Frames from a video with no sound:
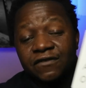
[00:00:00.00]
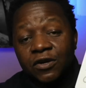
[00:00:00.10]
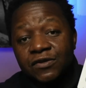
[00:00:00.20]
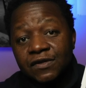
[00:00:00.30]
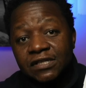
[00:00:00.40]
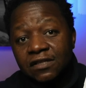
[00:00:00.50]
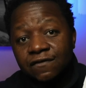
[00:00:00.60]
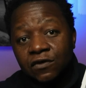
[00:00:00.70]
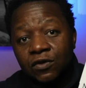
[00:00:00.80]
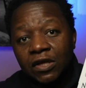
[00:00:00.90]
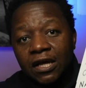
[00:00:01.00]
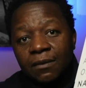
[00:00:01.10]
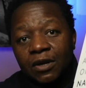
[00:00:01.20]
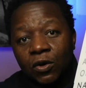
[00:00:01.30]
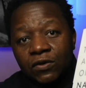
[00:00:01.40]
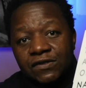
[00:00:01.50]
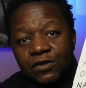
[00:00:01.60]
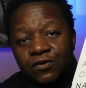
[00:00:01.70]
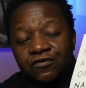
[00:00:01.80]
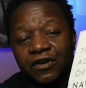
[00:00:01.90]
successful, but
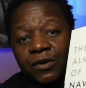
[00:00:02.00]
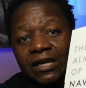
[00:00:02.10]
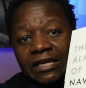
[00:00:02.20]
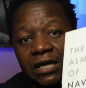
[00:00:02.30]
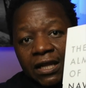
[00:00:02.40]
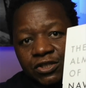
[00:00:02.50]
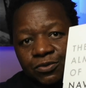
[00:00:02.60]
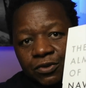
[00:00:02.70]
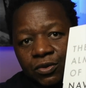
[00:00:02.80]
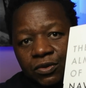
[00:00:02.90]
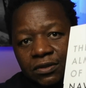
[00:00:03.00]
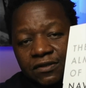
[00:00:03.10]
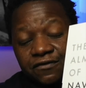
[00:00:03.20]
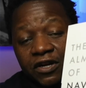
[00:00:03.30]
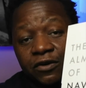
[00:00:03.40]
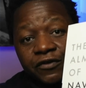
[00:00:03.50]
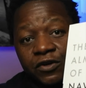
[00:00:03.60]
also very knowledgeable. He's very, very